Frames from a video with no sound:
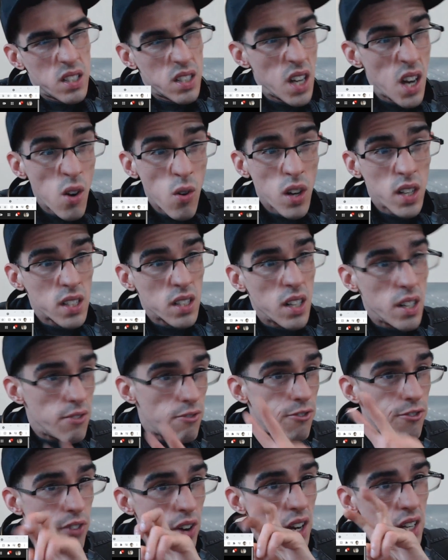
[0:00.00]
dare I say,
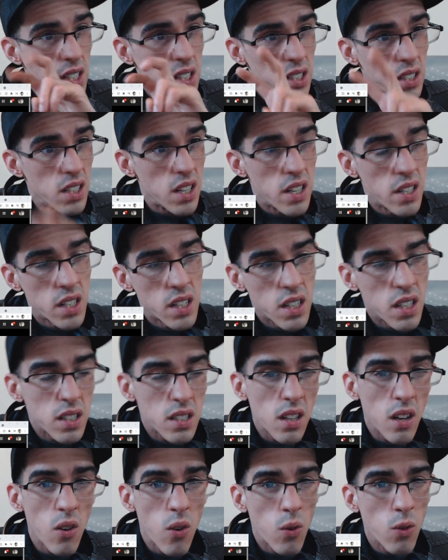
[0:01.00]
fascinating.
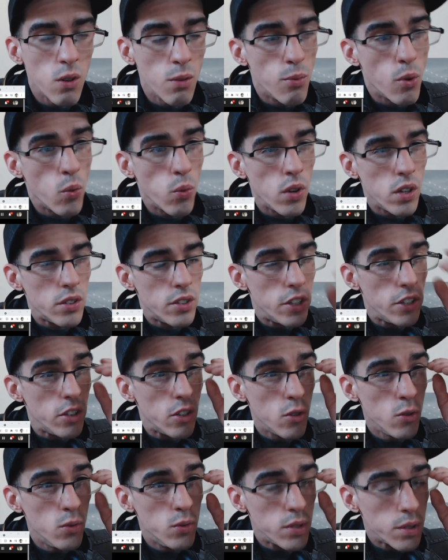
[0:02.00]
It's a horrible word to
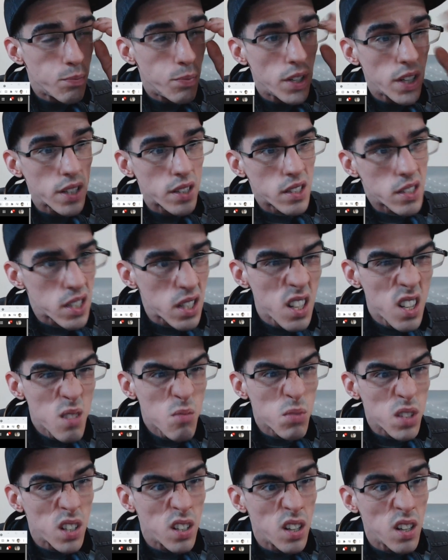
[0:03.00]
use, but at the
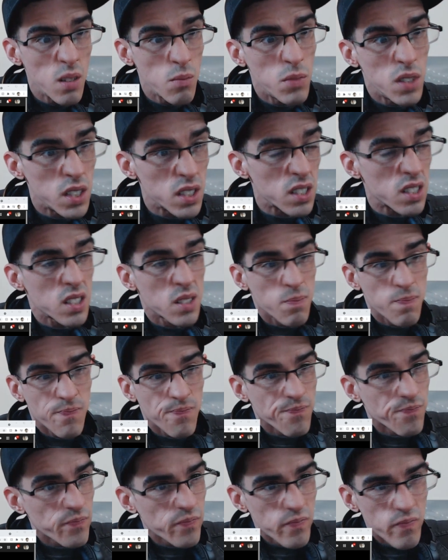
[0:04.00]
same time, it's
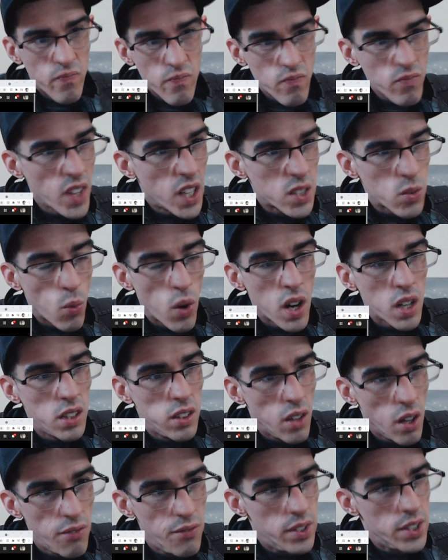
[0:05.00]
that's why I
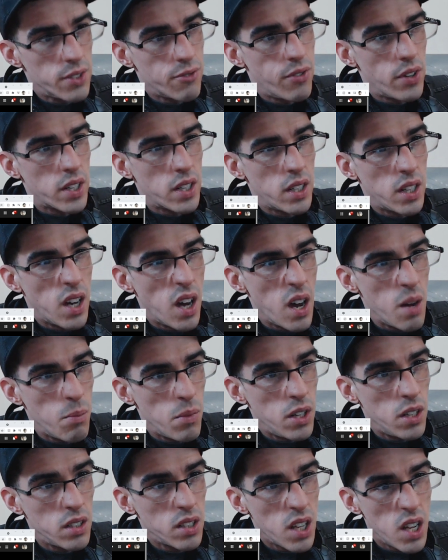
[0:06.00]
love this freaking guy,
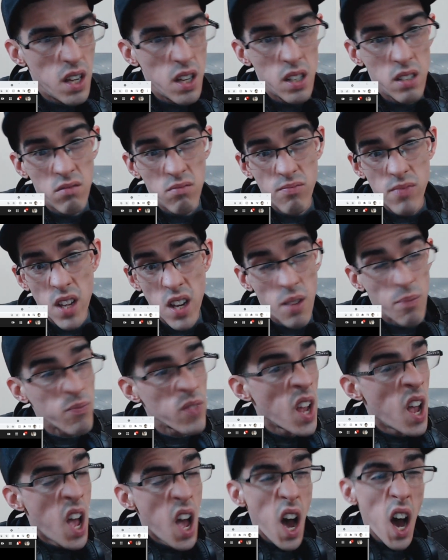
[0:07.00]
man. And yeah,
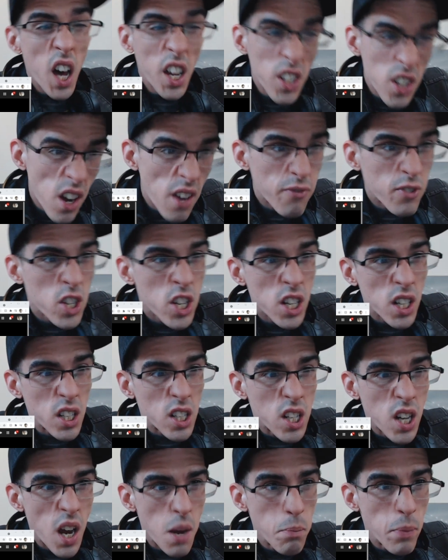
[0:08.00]
enough chit
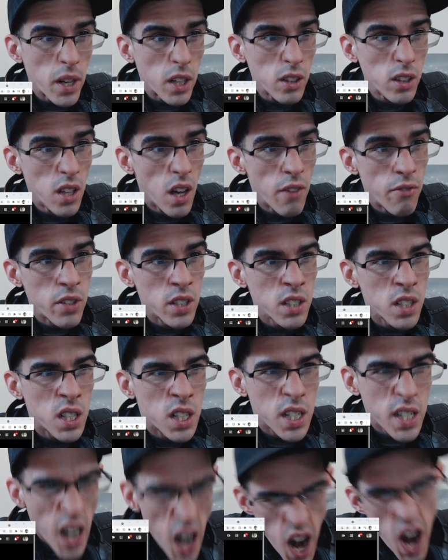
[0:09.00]
chat, McLovin.
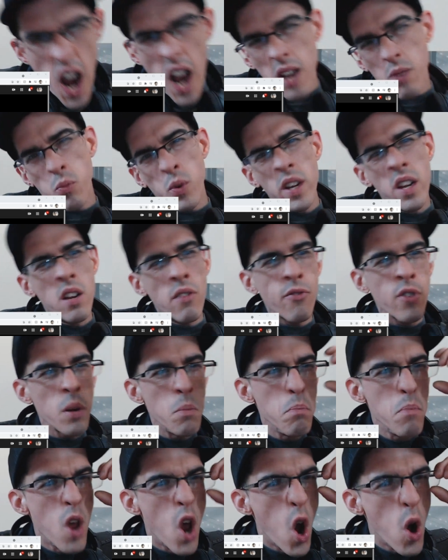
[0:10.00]
God, we here for the
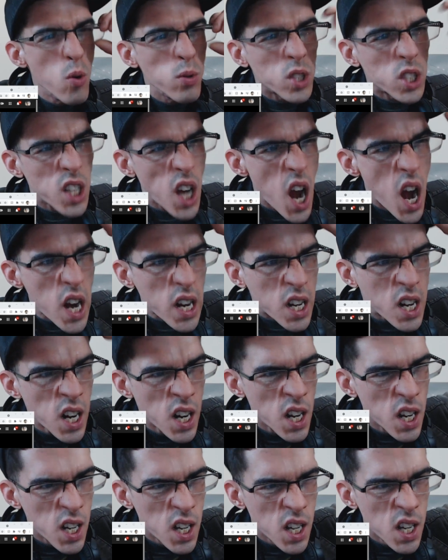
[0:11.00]
music,
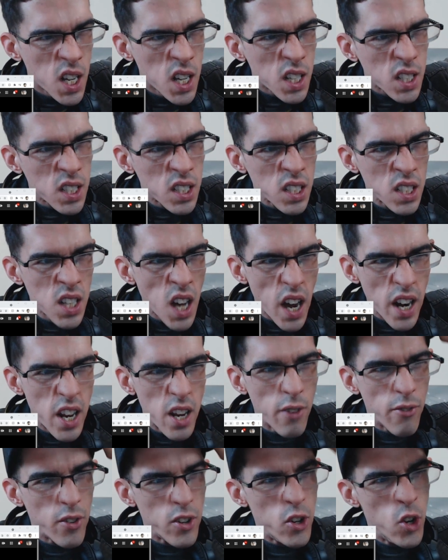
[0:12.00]
not
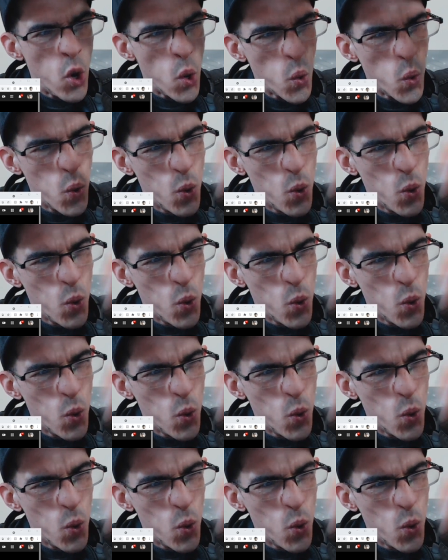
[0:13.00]
here for you.